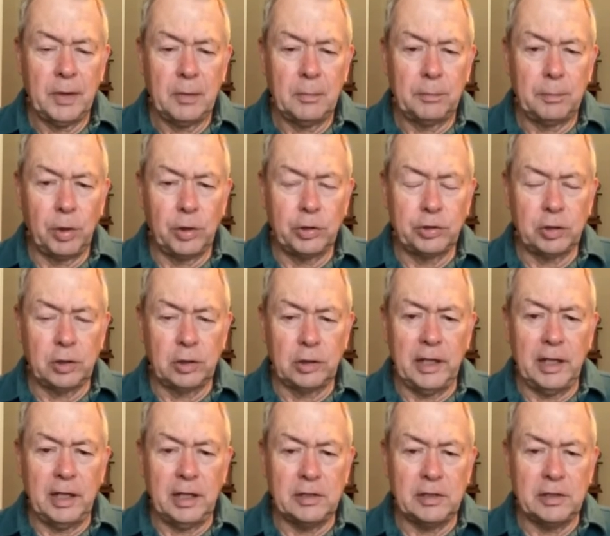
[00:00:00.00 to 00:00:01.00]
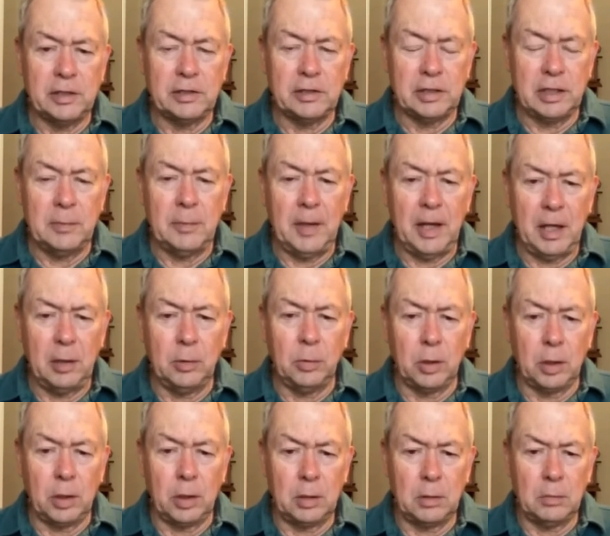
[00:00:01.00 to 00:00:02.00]
personal linkages and they make it
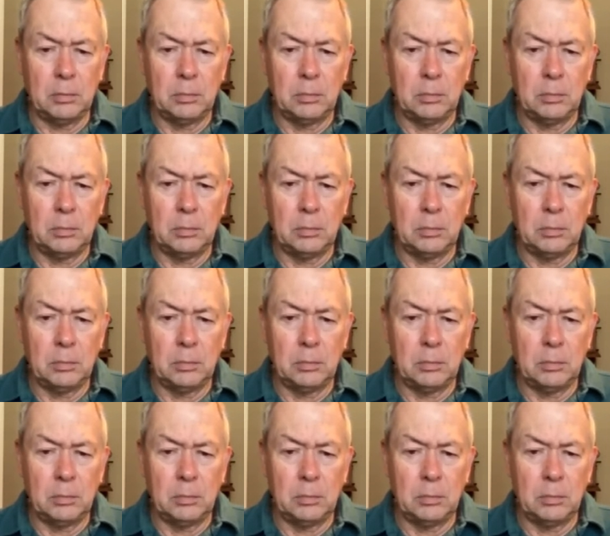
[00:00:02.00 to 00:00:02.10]
work.